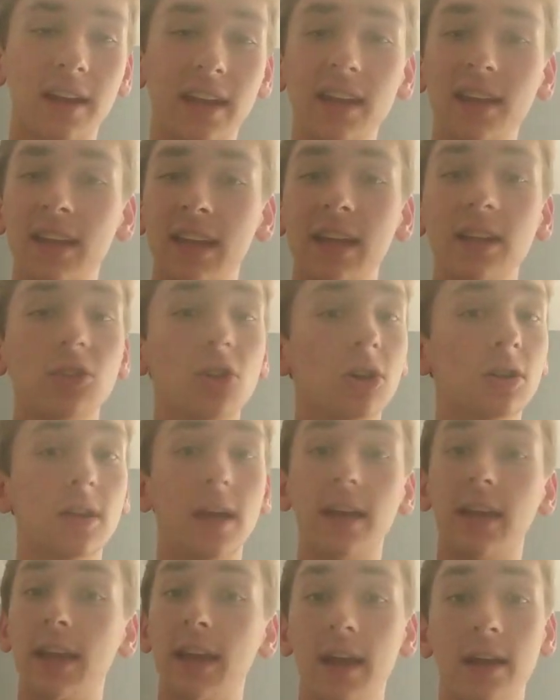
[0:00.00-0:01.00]
He looked
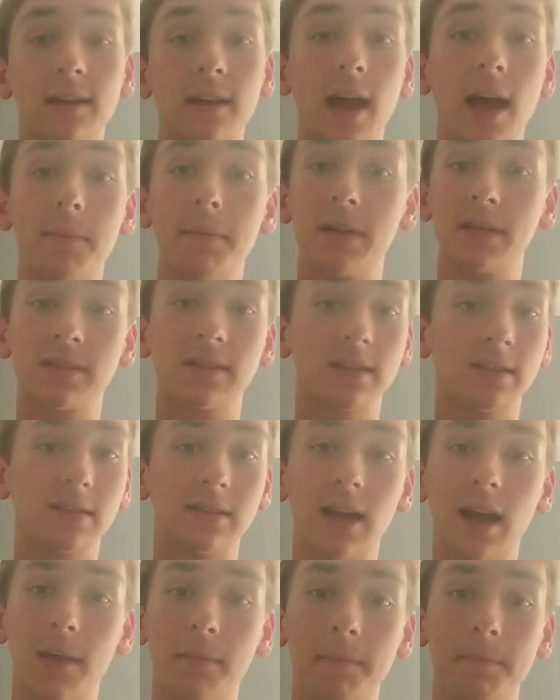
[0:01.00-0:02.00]
like he had not missed a
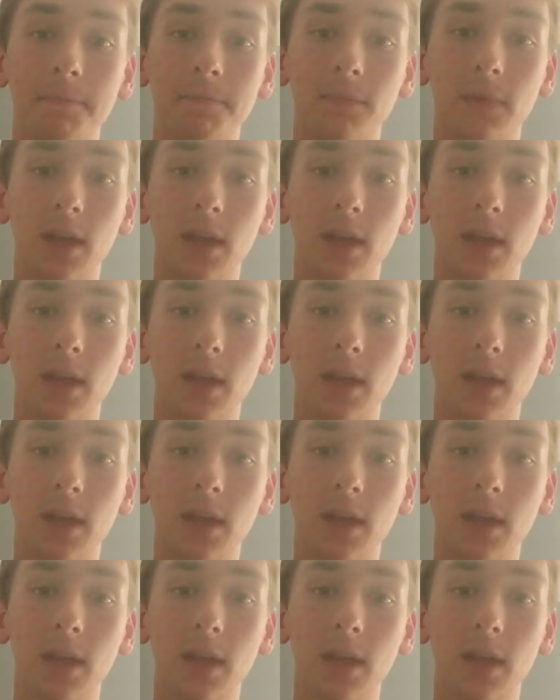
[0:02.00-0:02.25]
step.